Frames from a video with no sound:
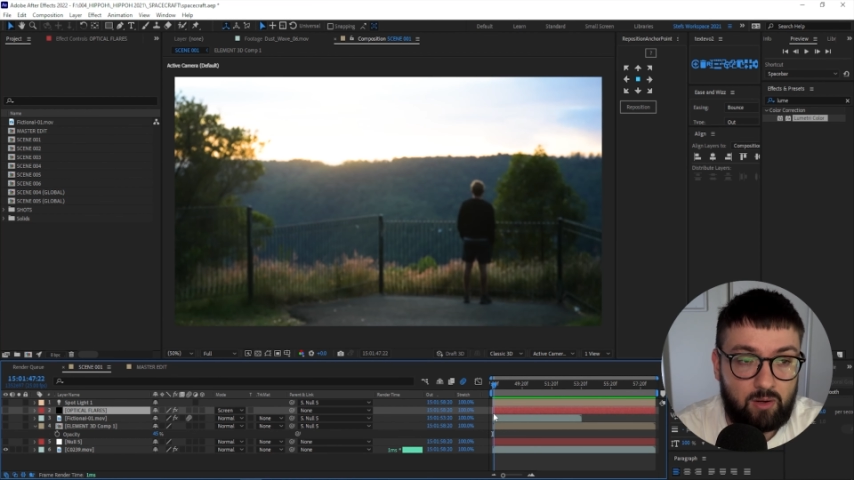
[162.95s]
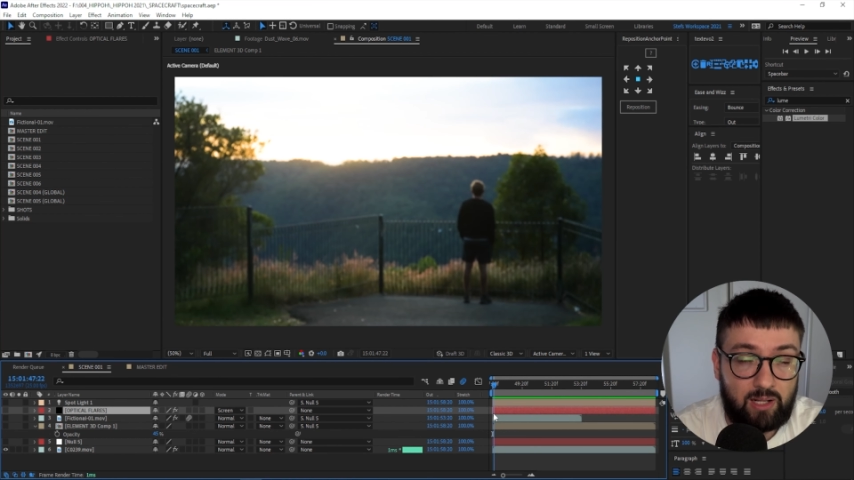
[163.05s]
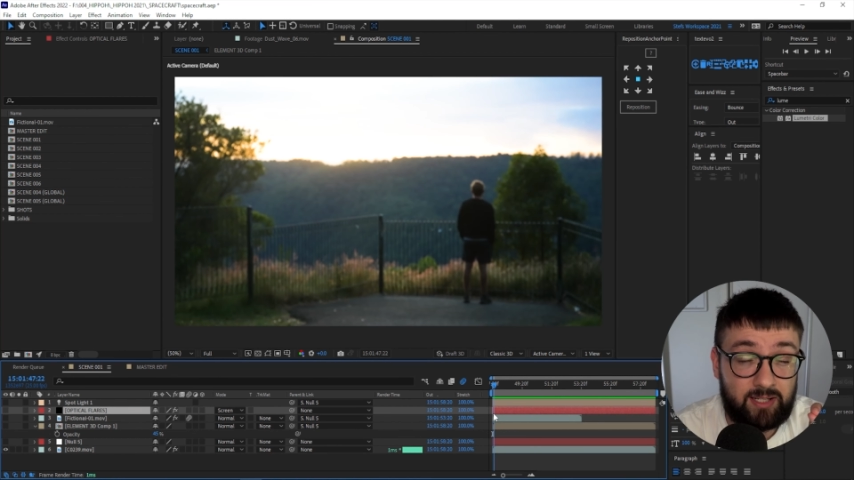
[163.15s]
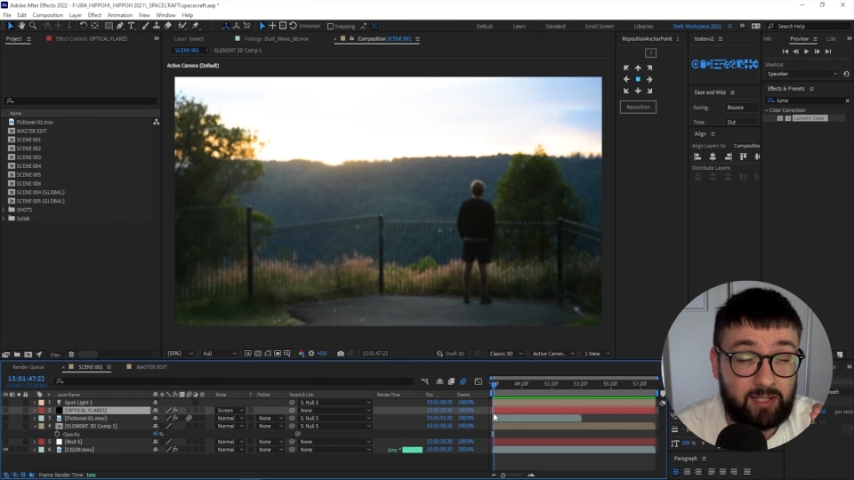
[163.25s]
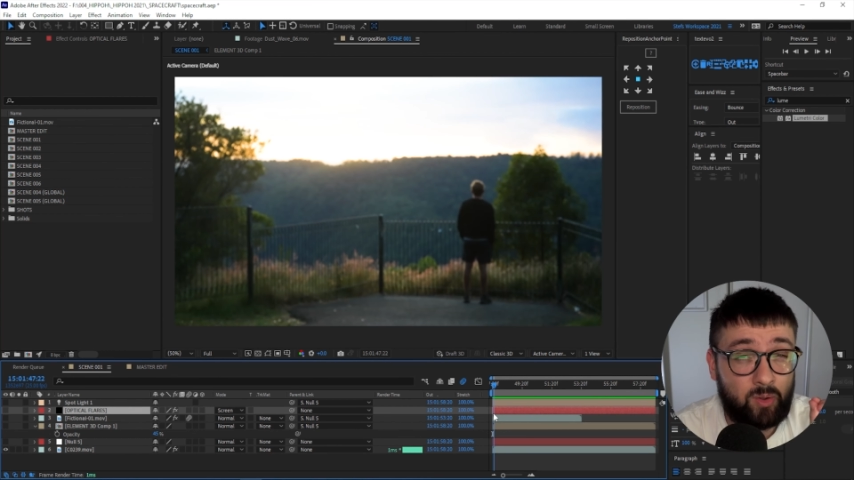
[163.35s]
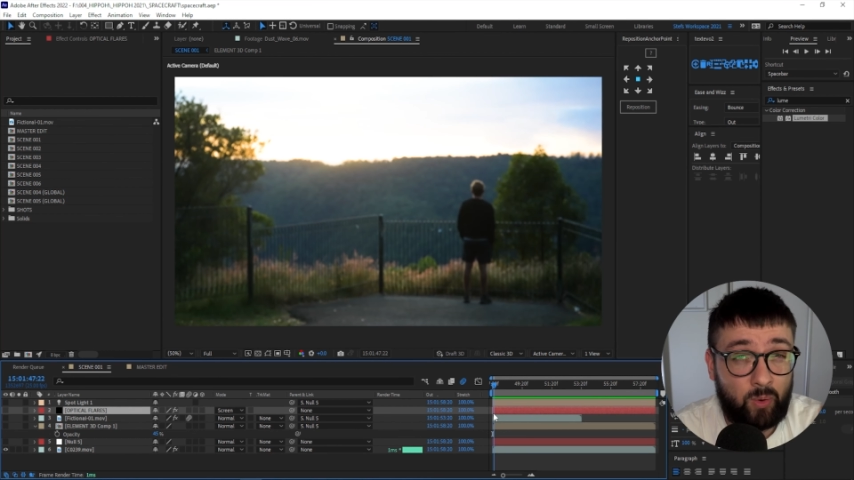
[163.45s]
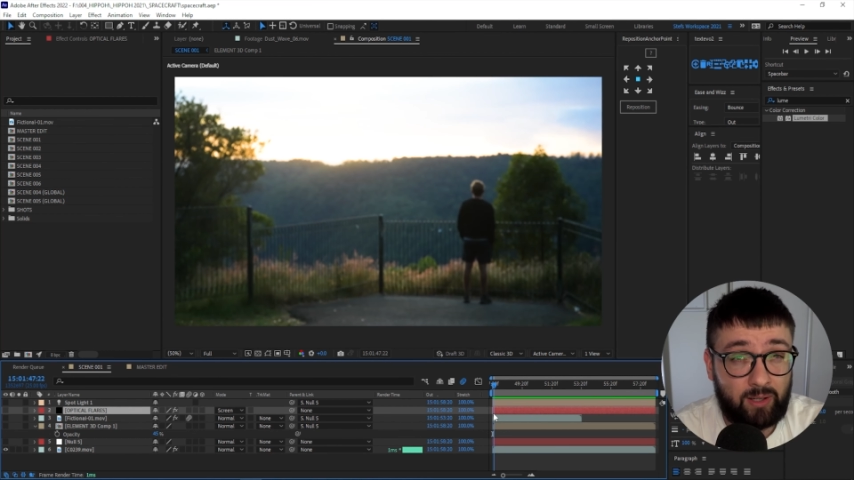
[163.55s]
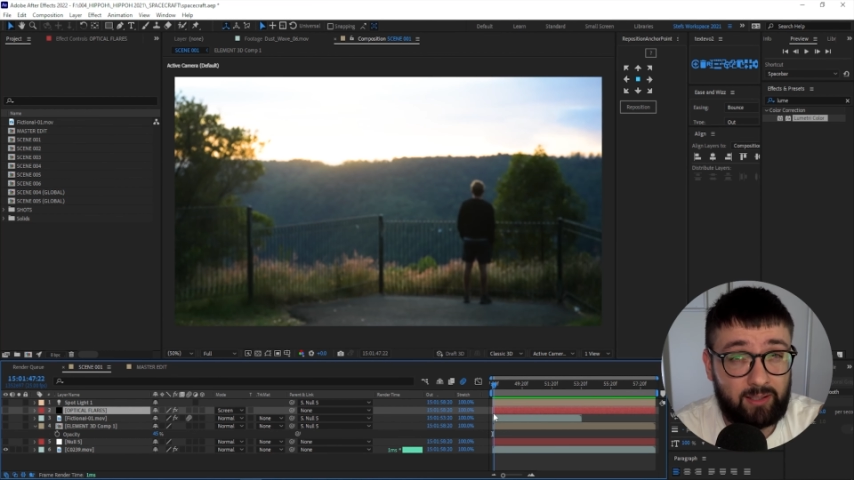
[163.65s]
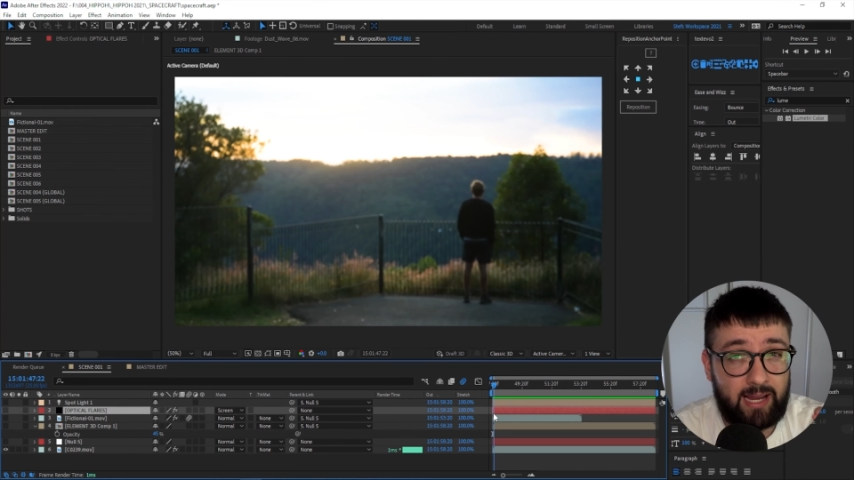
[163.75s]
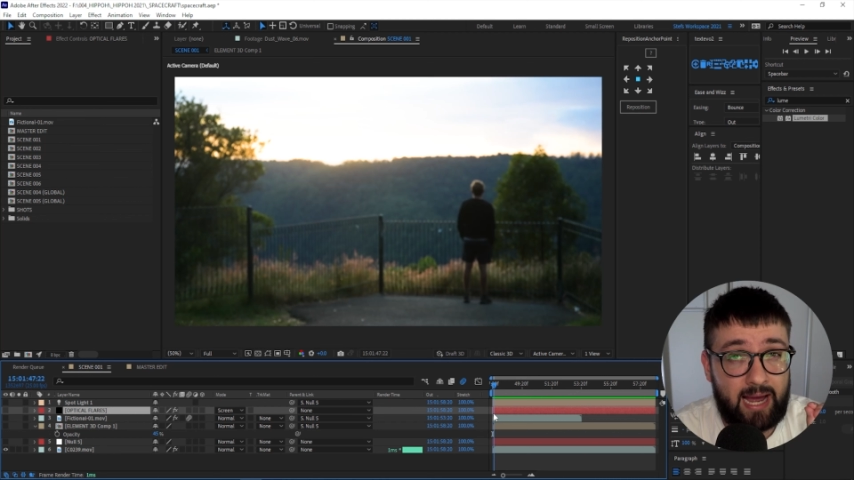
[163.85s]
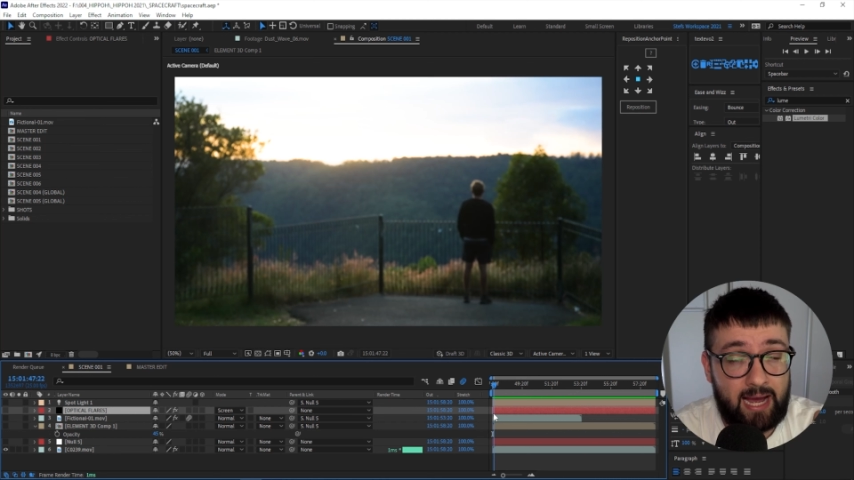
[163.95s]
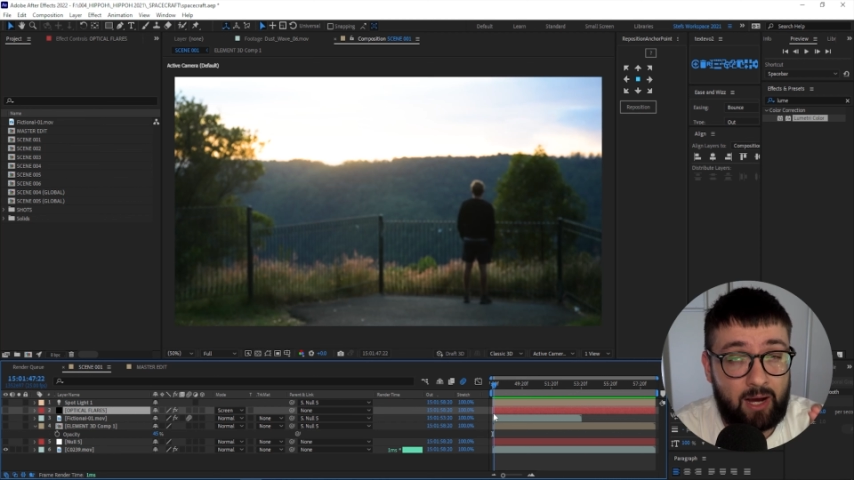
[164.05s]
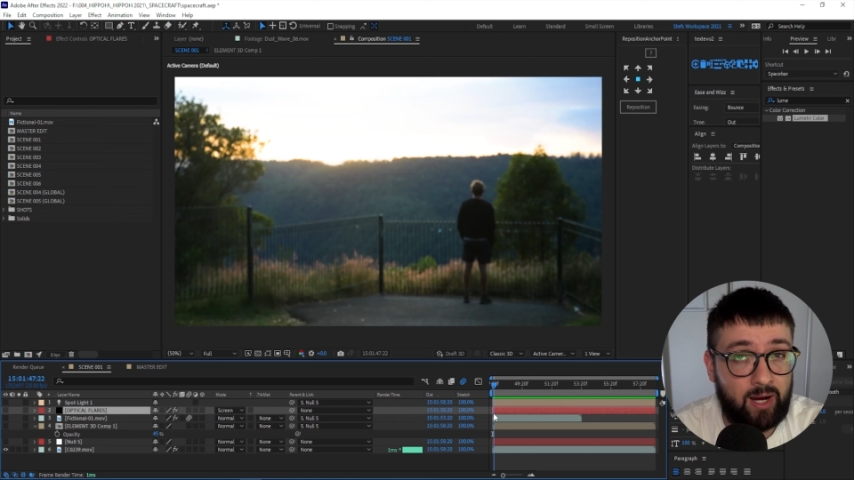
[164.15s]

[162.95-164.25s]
I'll tell you quickly how